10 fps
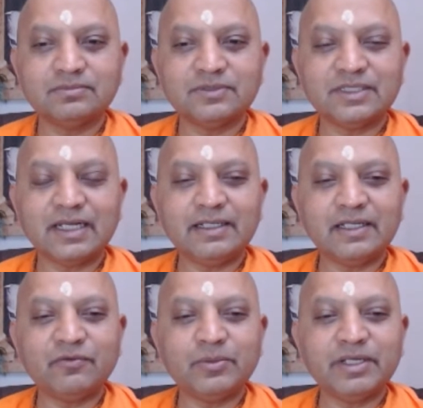it to
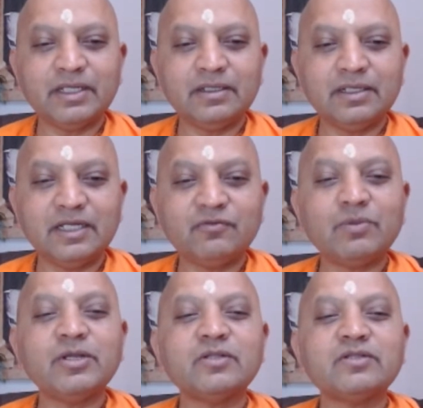everybody, it will
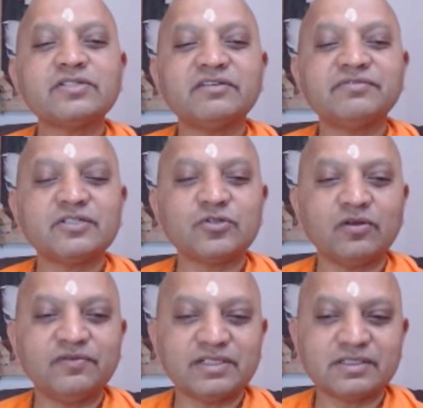be on the surface
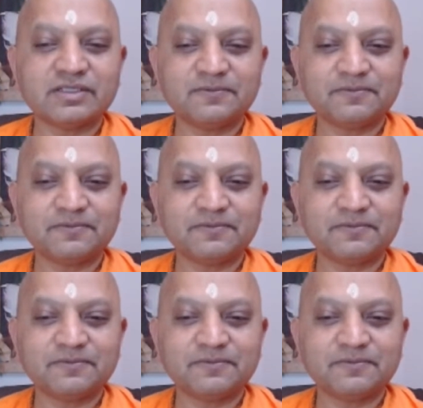always.